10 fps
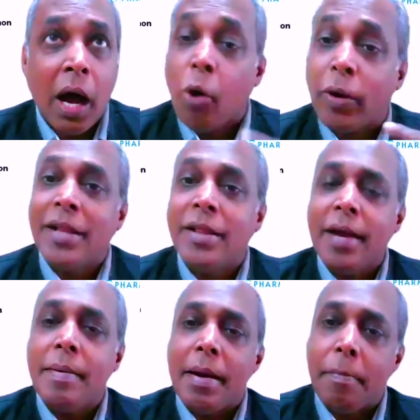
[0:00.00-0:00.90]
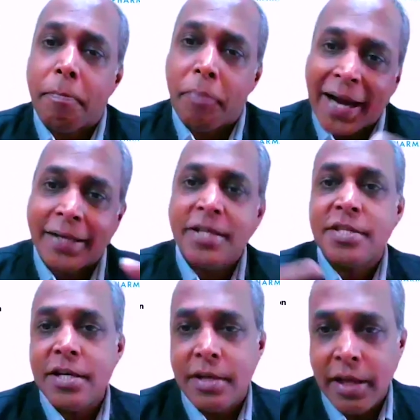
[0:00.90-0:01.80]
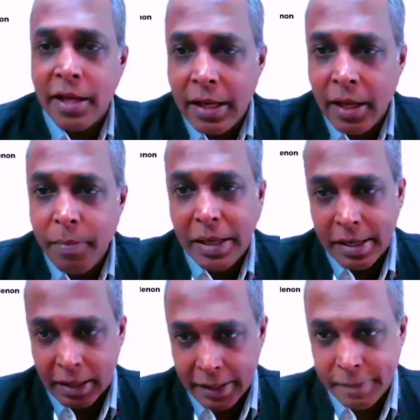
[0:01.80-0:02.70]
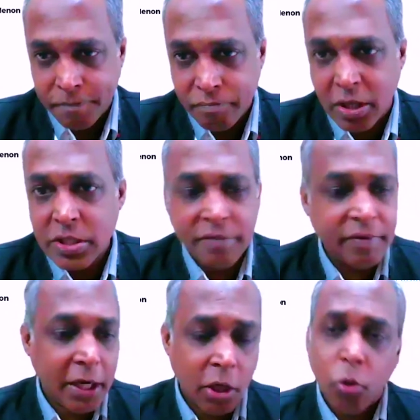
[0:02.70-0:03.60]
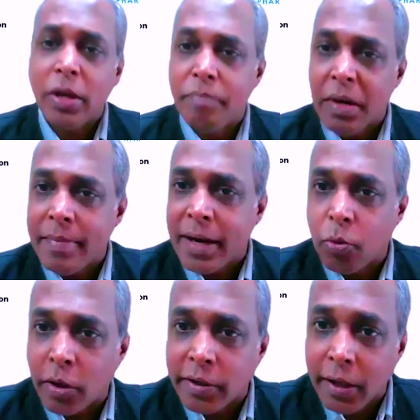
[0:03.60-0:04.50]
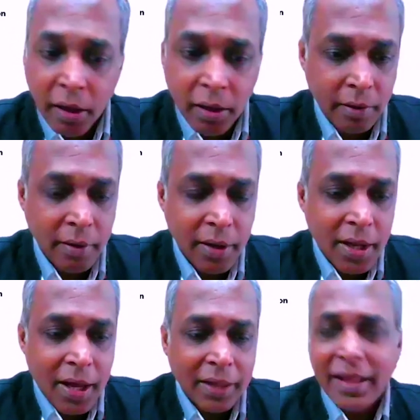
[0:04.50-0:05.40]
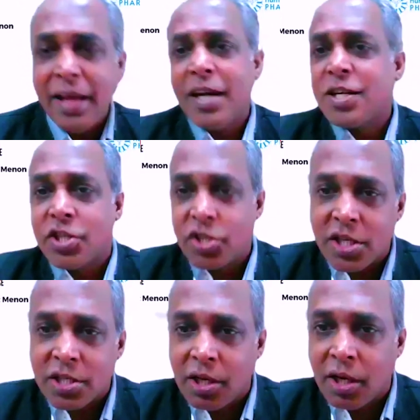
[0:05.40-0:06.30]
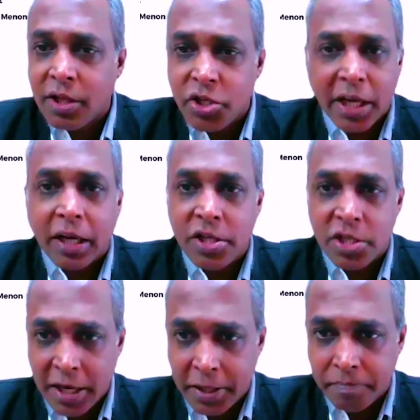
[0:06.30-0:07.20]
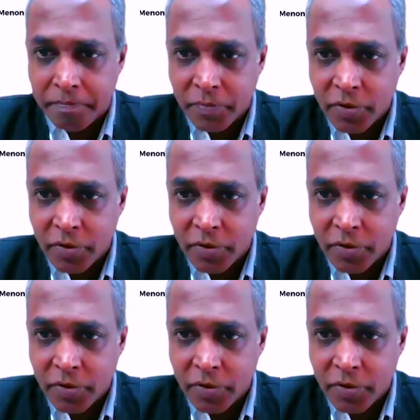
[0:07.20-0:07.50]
how can they practice it immediately? Because if they don't implement what they learn, then it's just another checklist item.